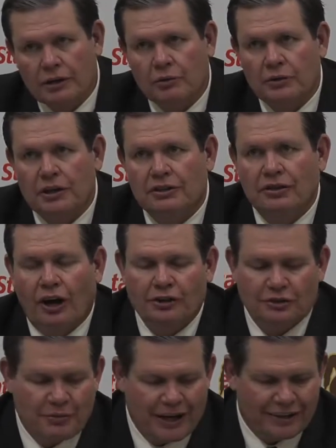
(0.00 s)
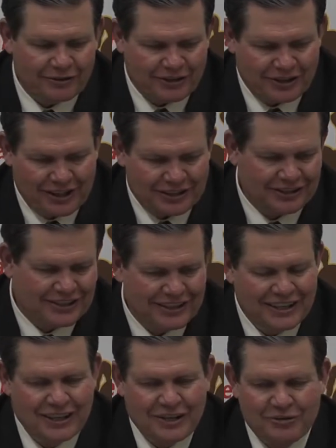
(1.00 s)
we talked about that
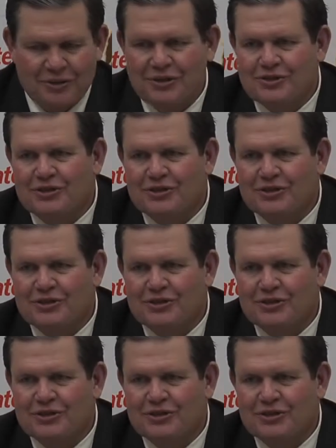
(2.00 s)
with the